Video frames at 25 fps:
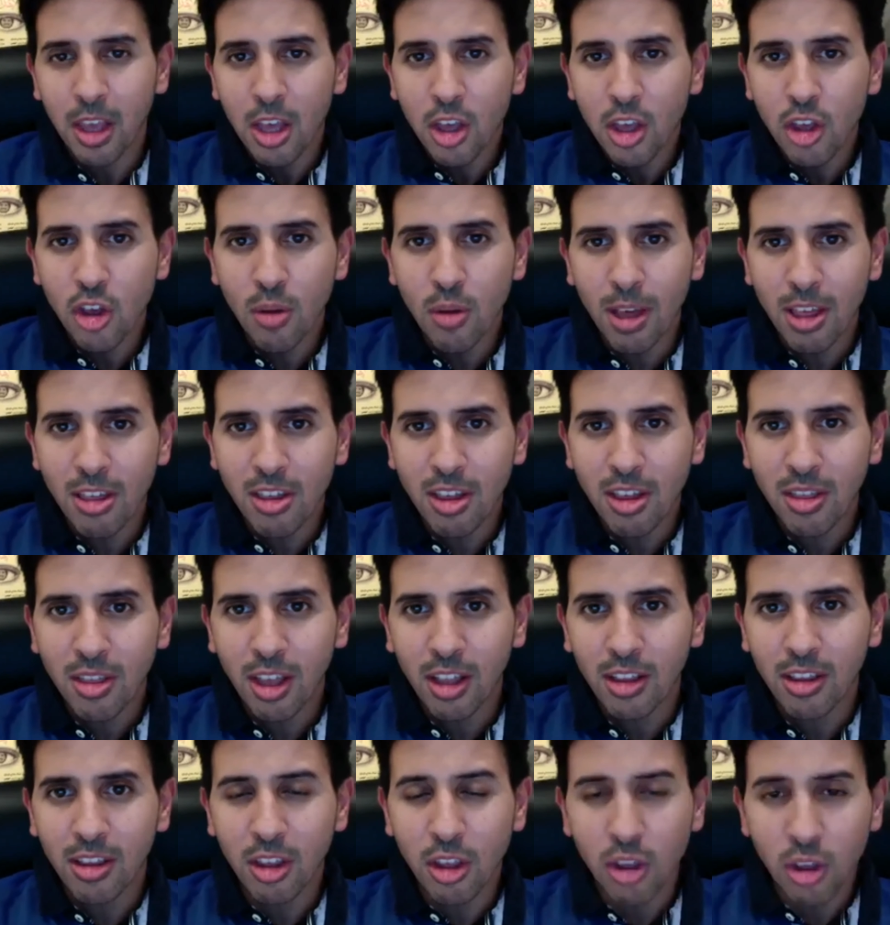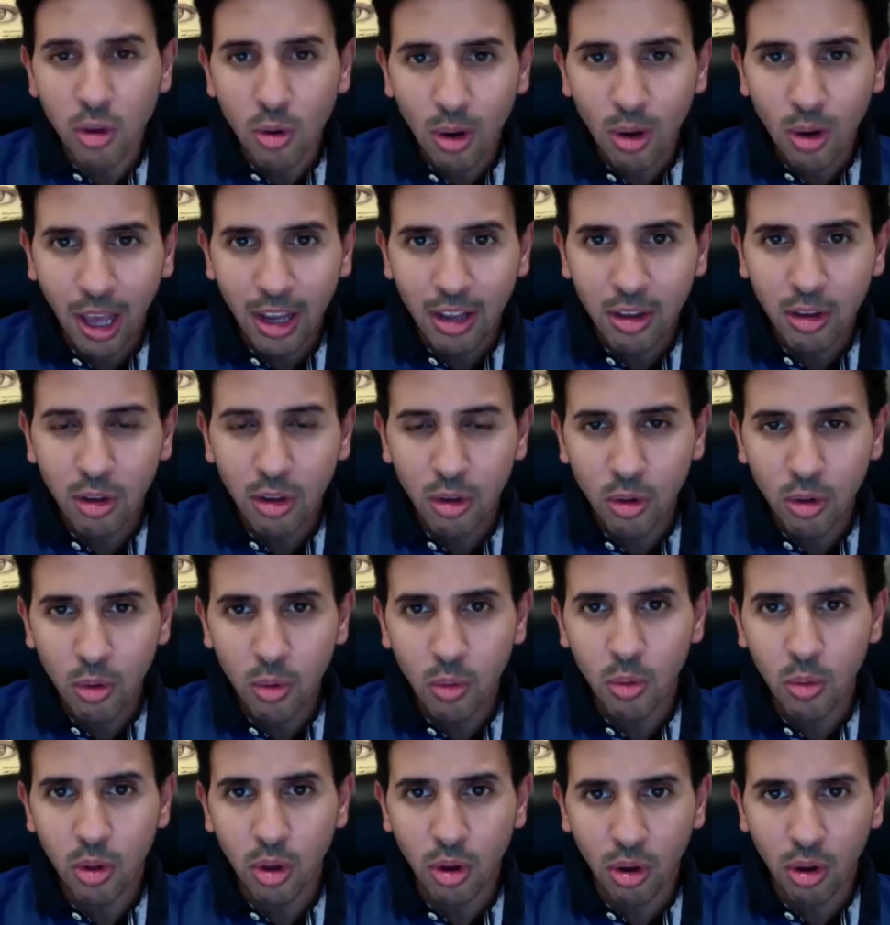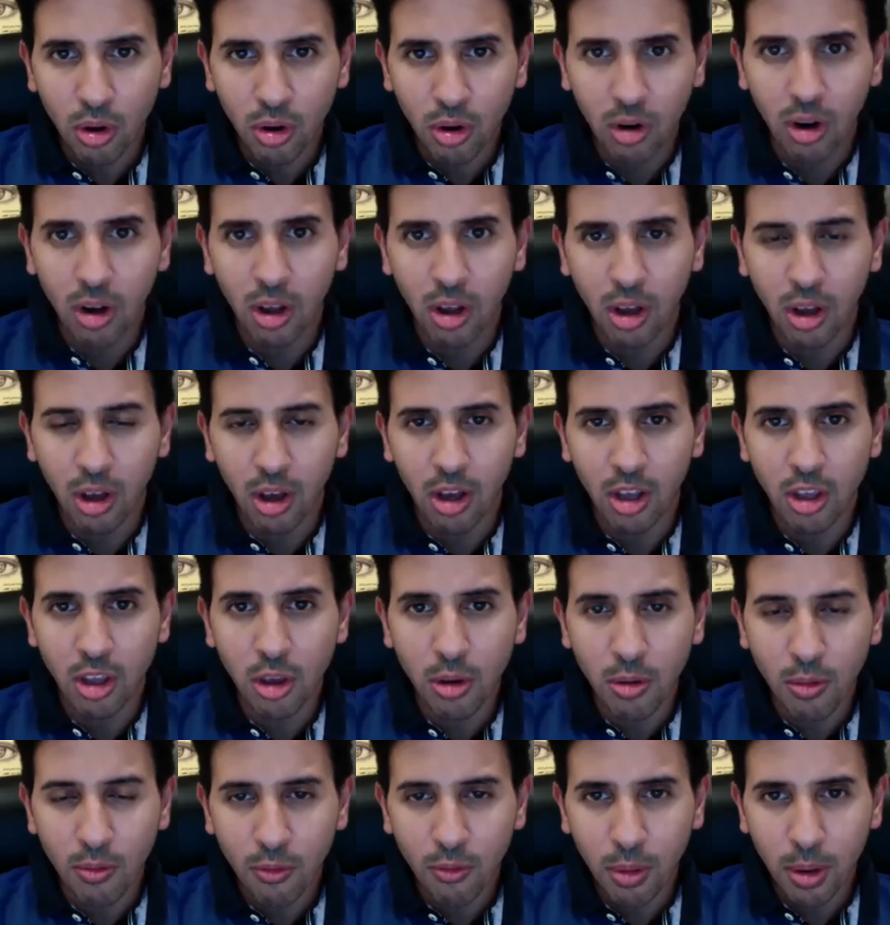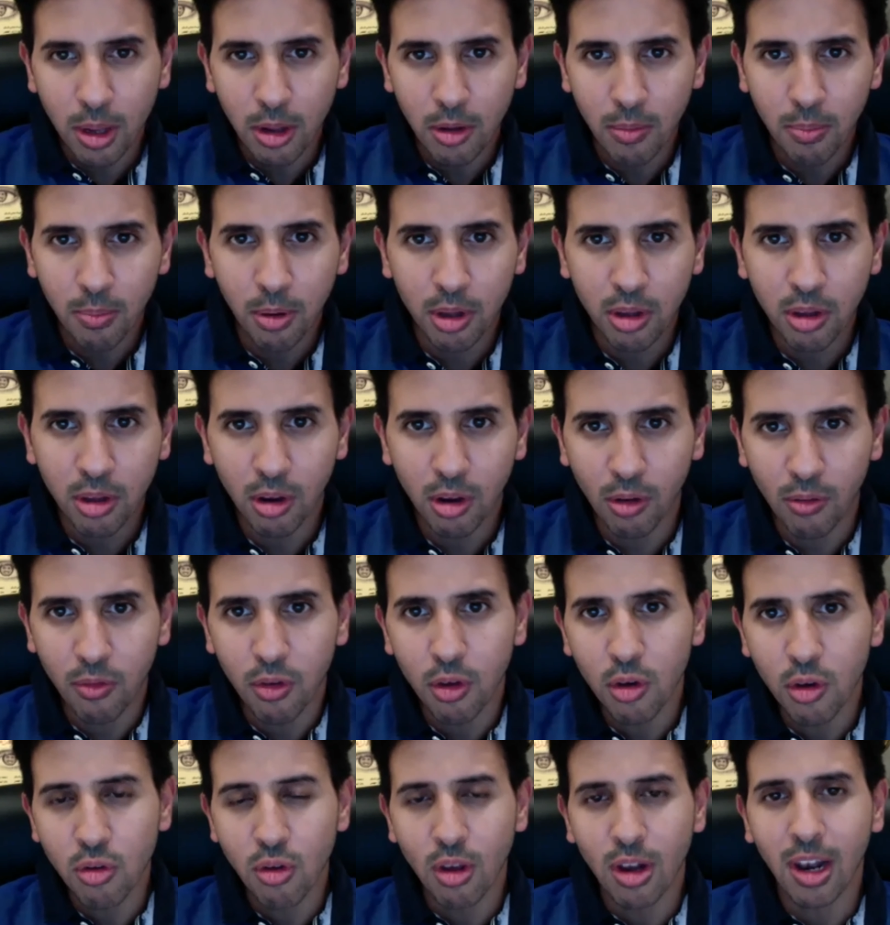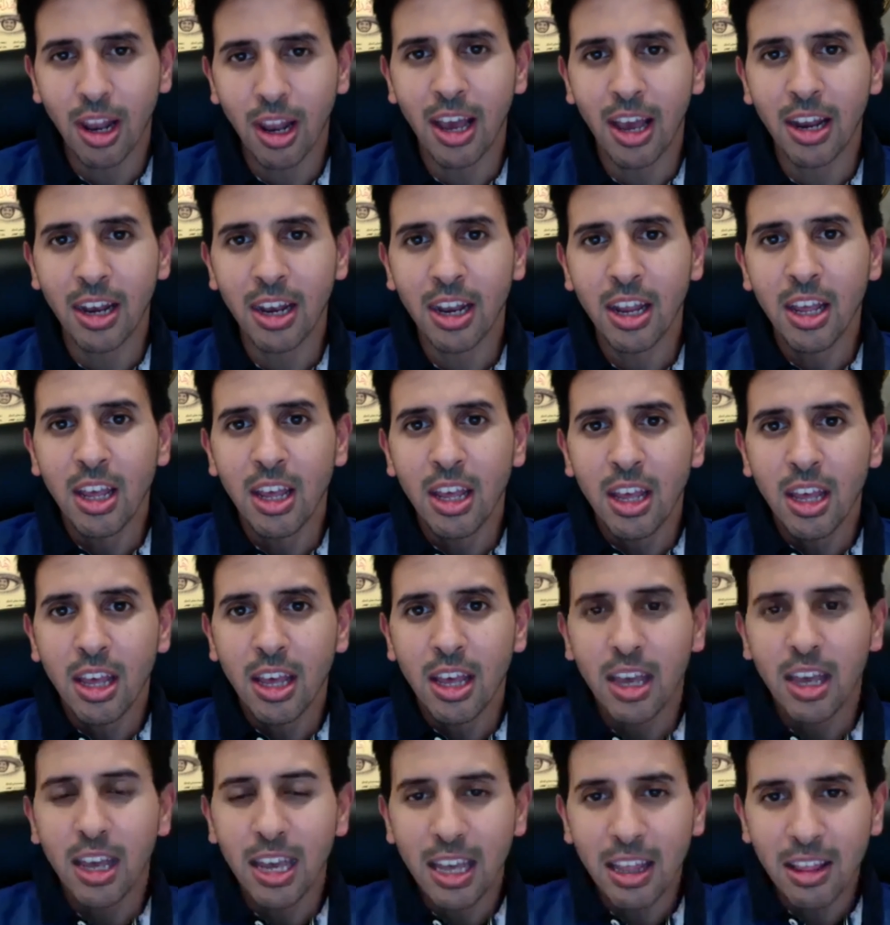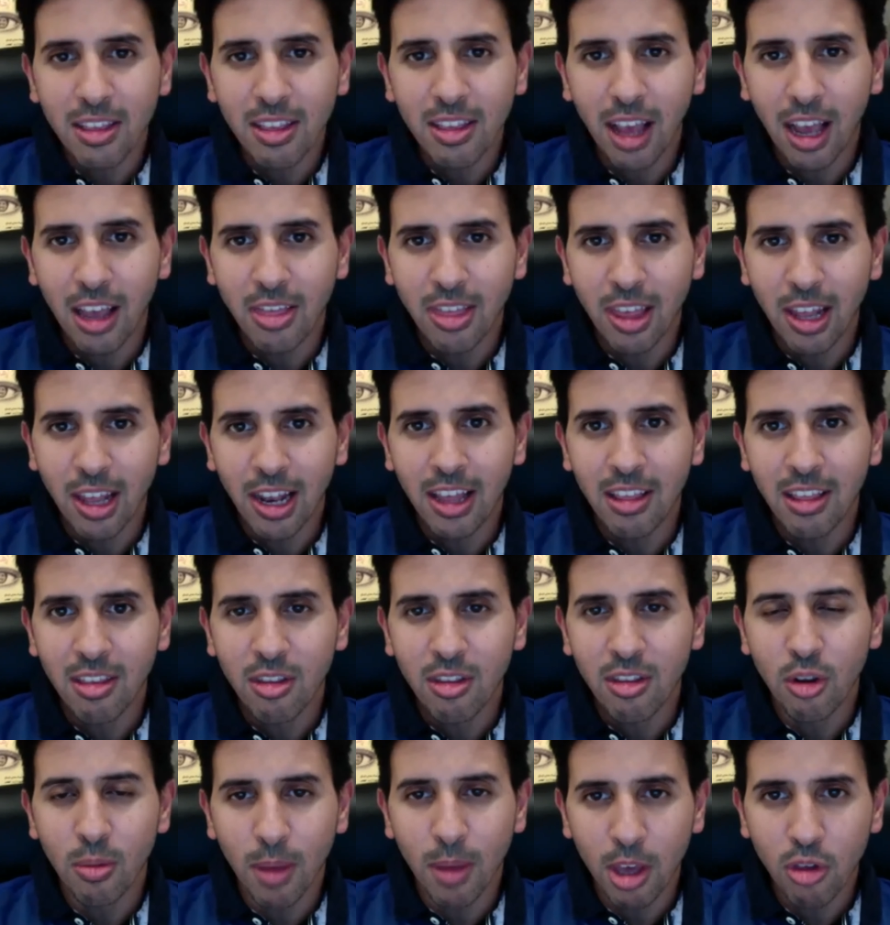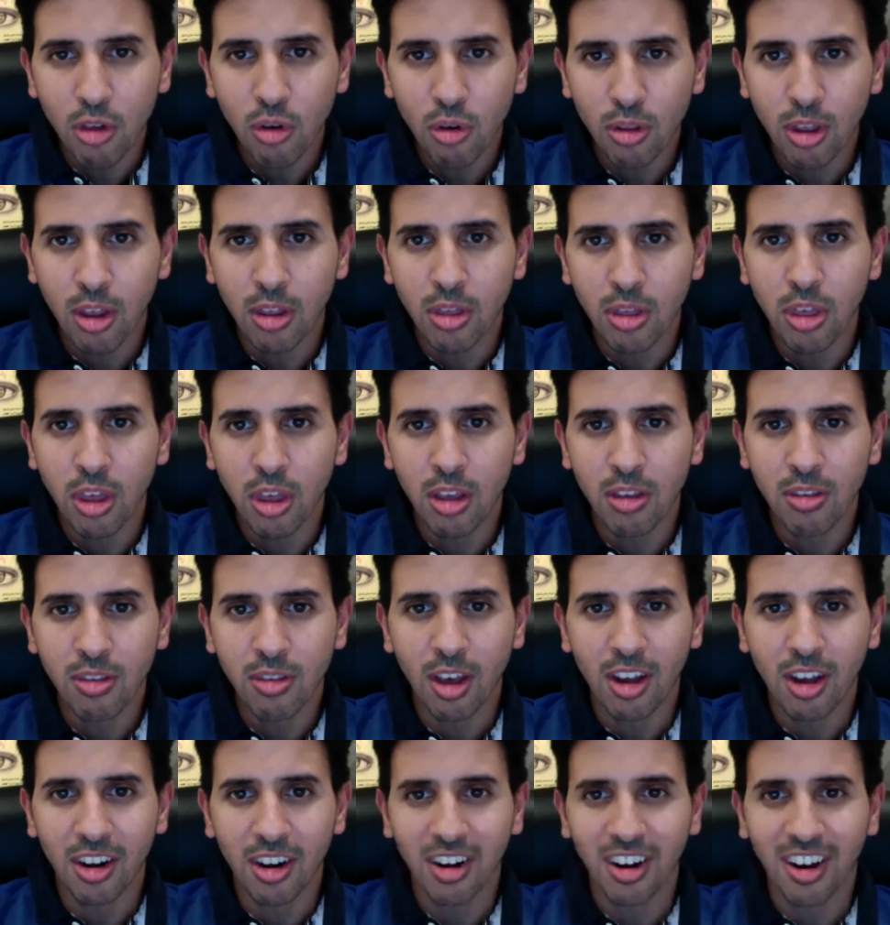you mentioned that you like to do your you put your infusion line inside the lens to make sure that things are